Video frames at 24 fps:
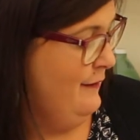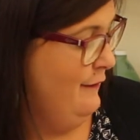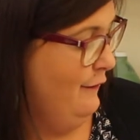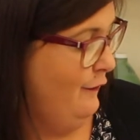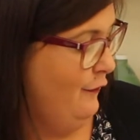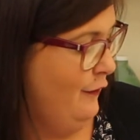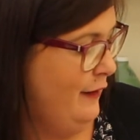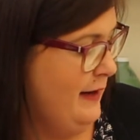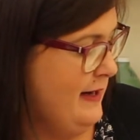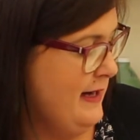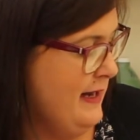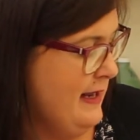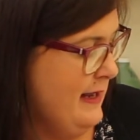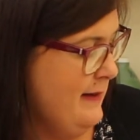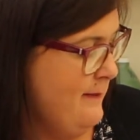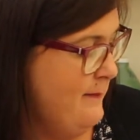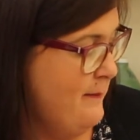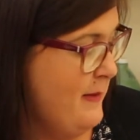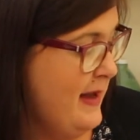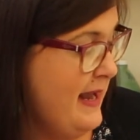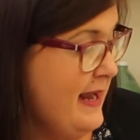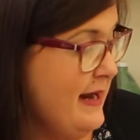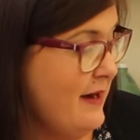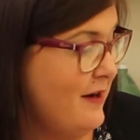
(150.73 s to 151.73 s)
Frida and
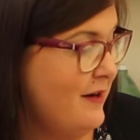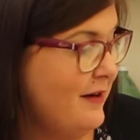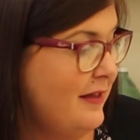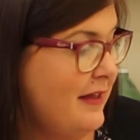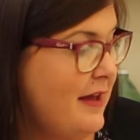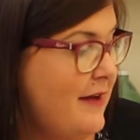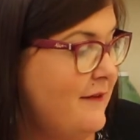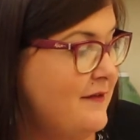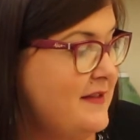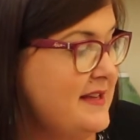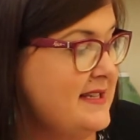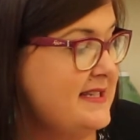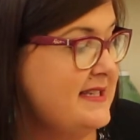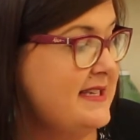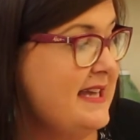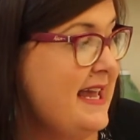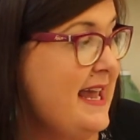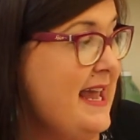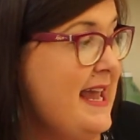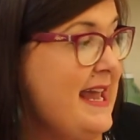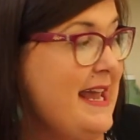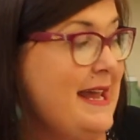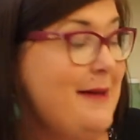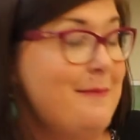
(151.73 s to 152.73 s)
Bear love this
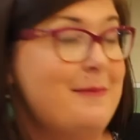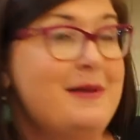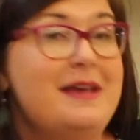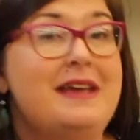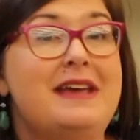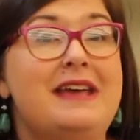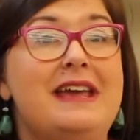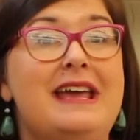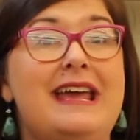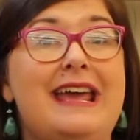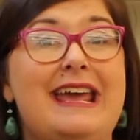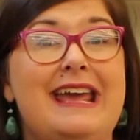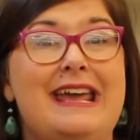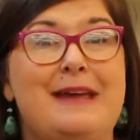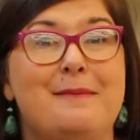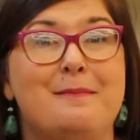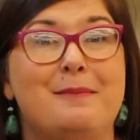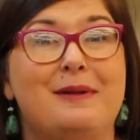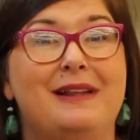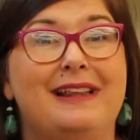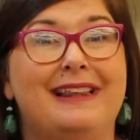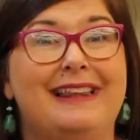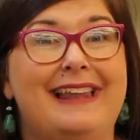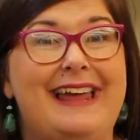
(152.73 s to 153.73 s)
game and
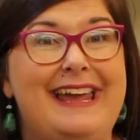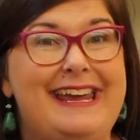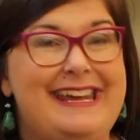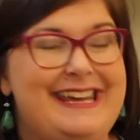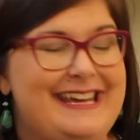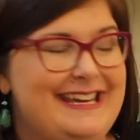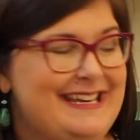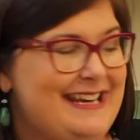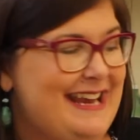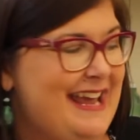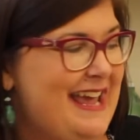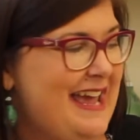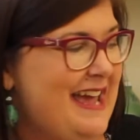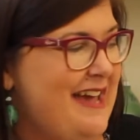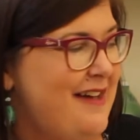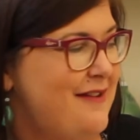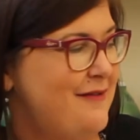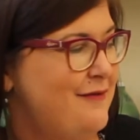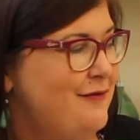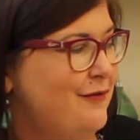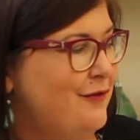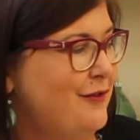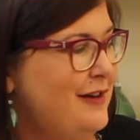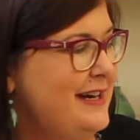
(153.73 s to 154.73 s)
play it
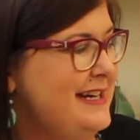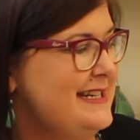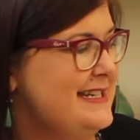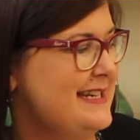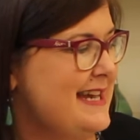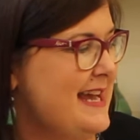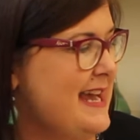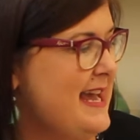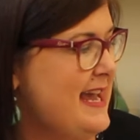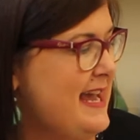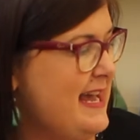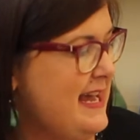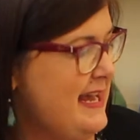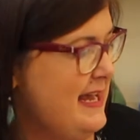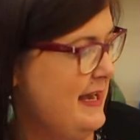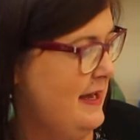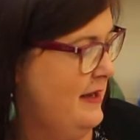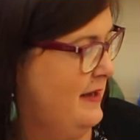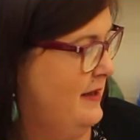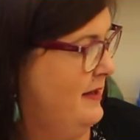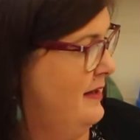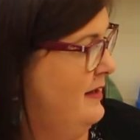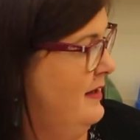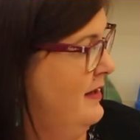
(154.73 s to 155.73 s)
every day.
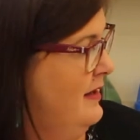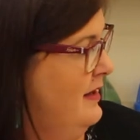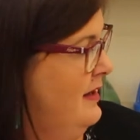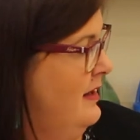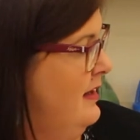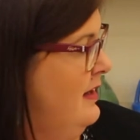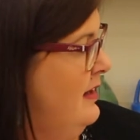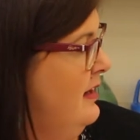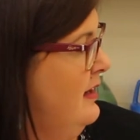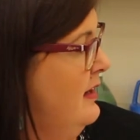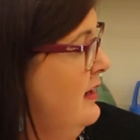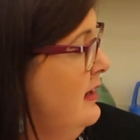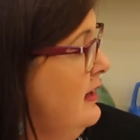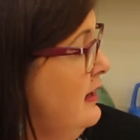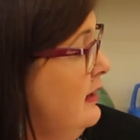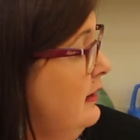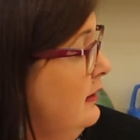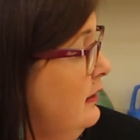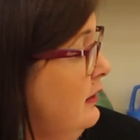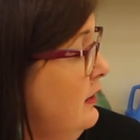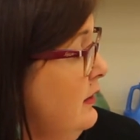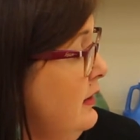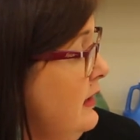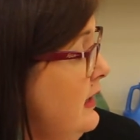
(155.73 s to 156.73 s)

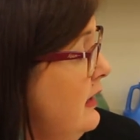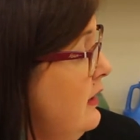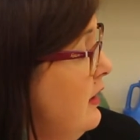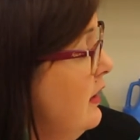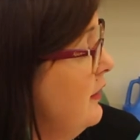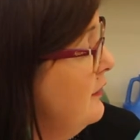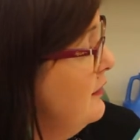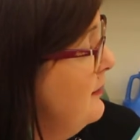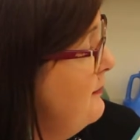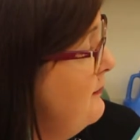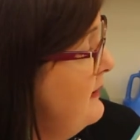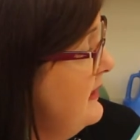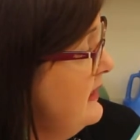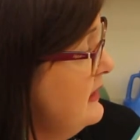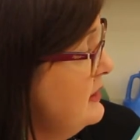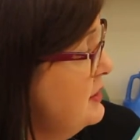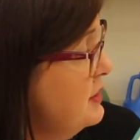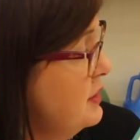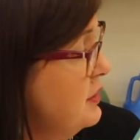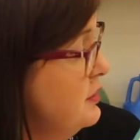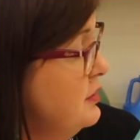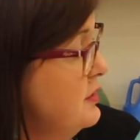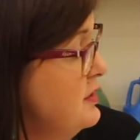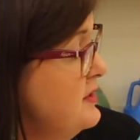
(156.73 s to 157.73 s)
Look at all the
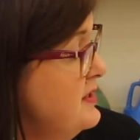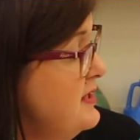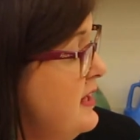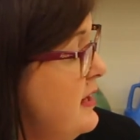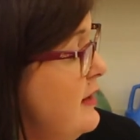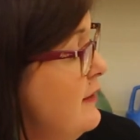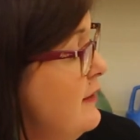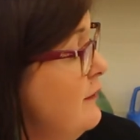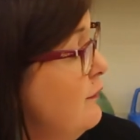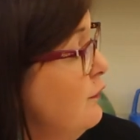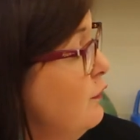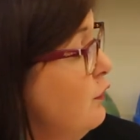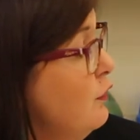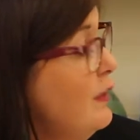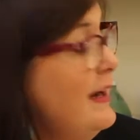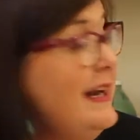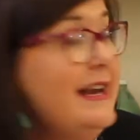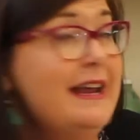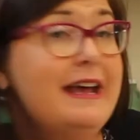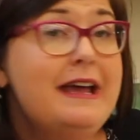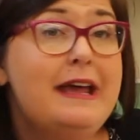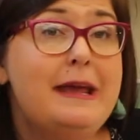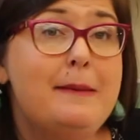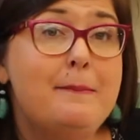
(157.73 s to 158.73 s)
pictures
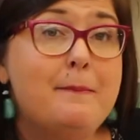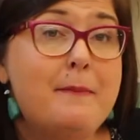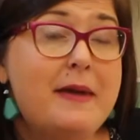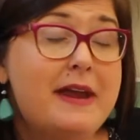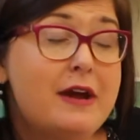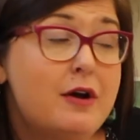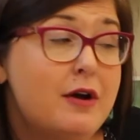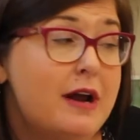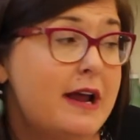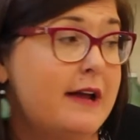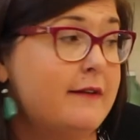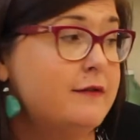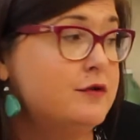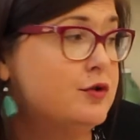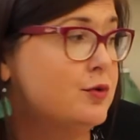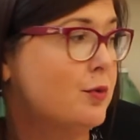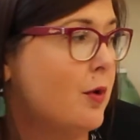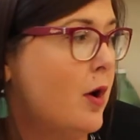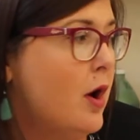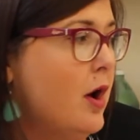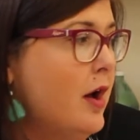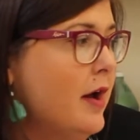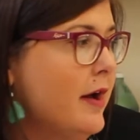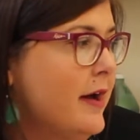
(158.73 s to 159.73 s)
Frida and Bear have
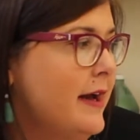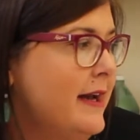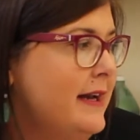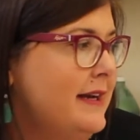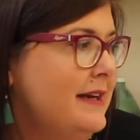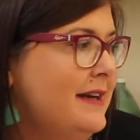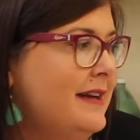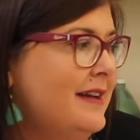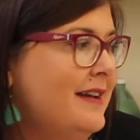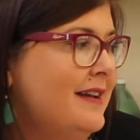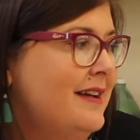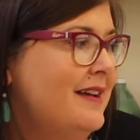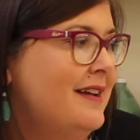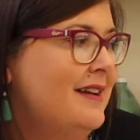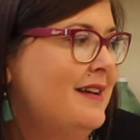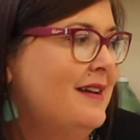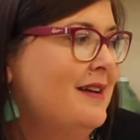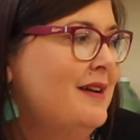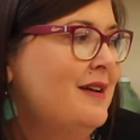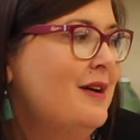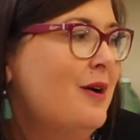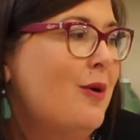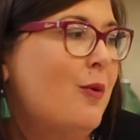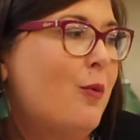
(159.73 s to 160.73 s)
drawn.
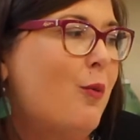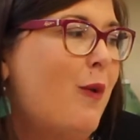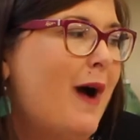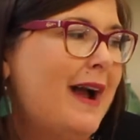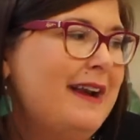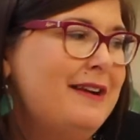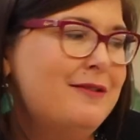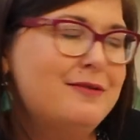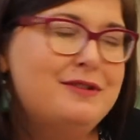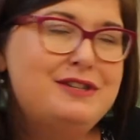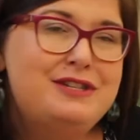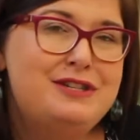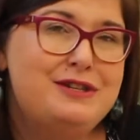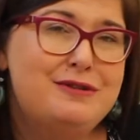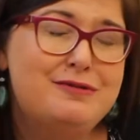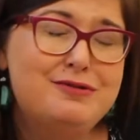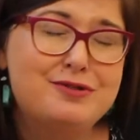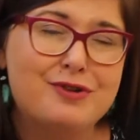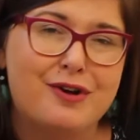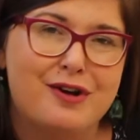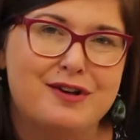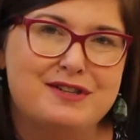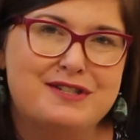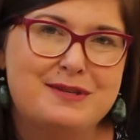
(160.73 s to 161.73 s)
Why don't you
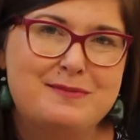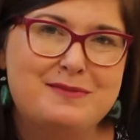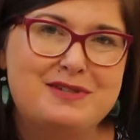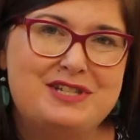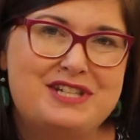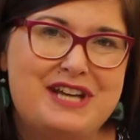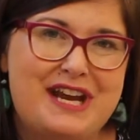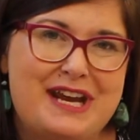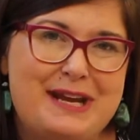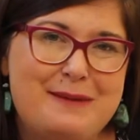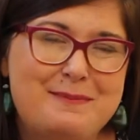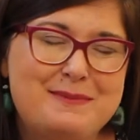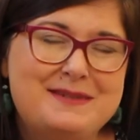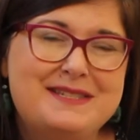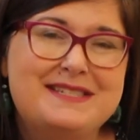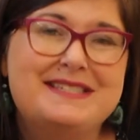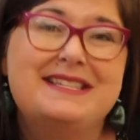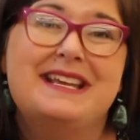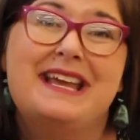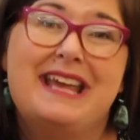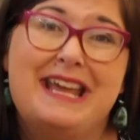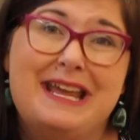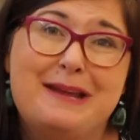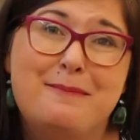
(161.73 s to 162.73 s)
draw some shapes
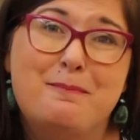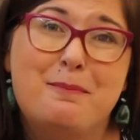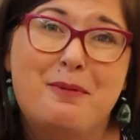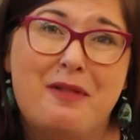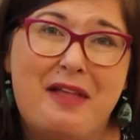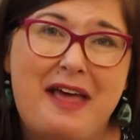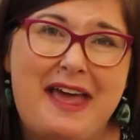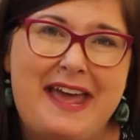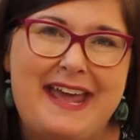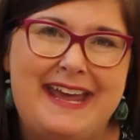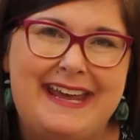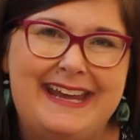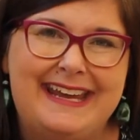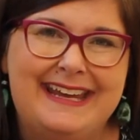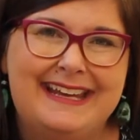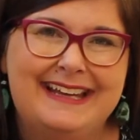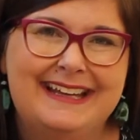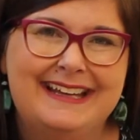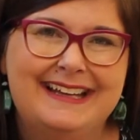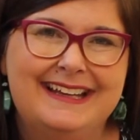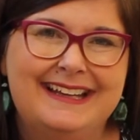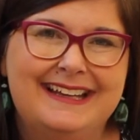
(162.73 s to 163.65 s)
and play?